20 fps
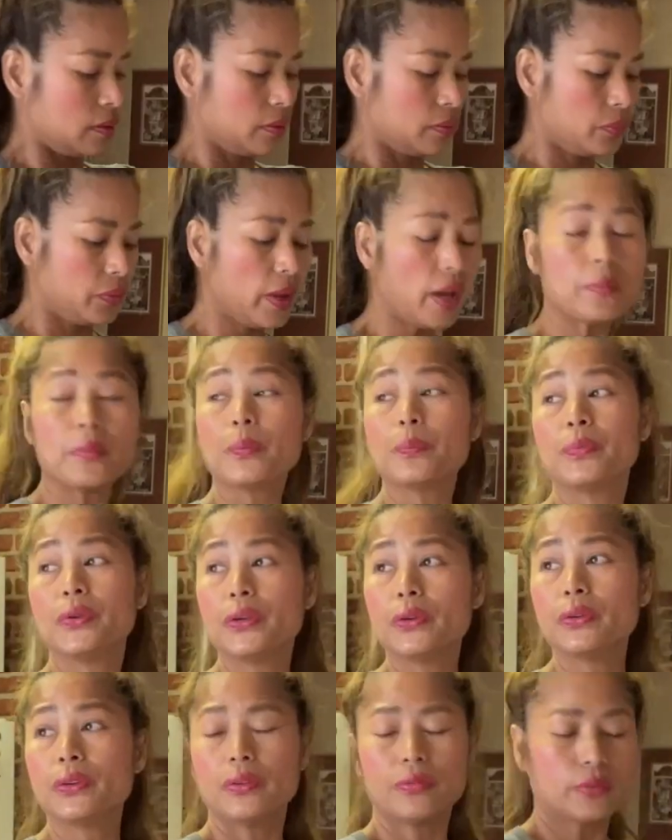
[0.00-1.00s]
We have a
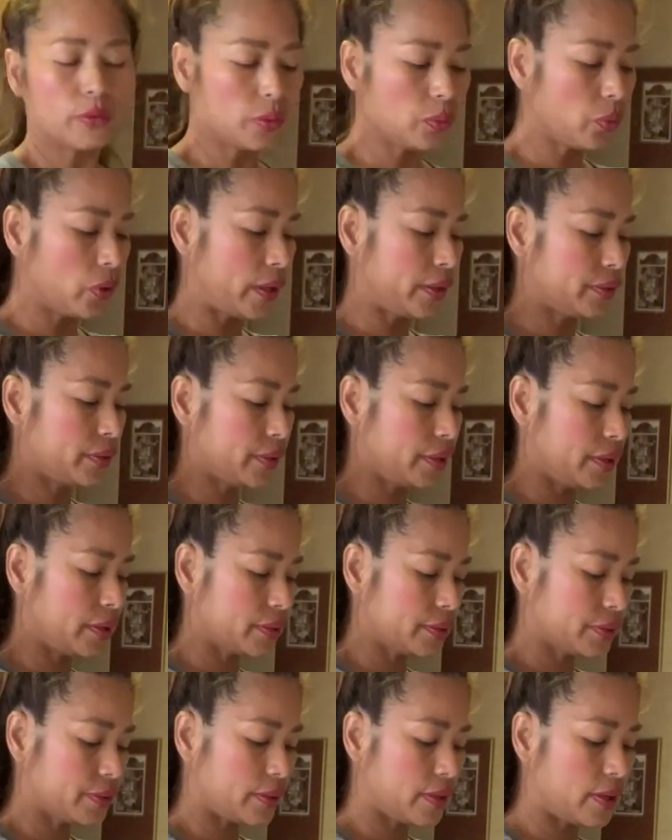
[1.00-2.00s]
beautiful weather here
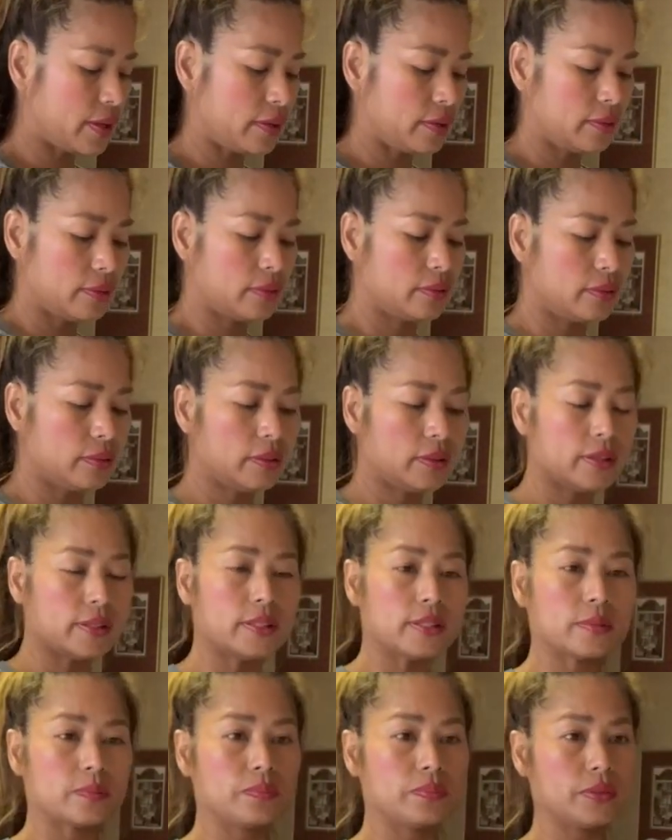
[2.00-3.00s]
today. Look at
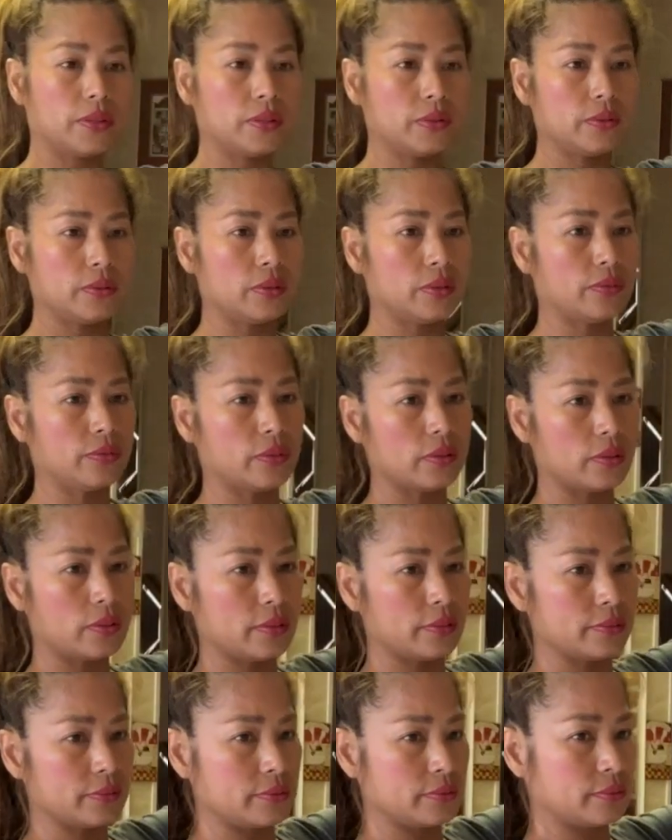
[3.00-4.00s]
this beautiful.
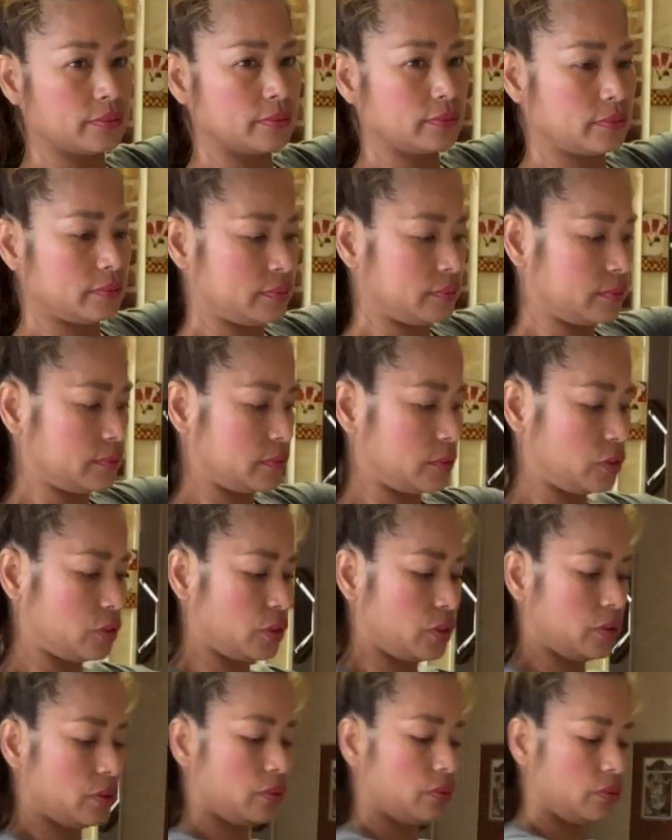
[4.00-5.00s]
Yeah.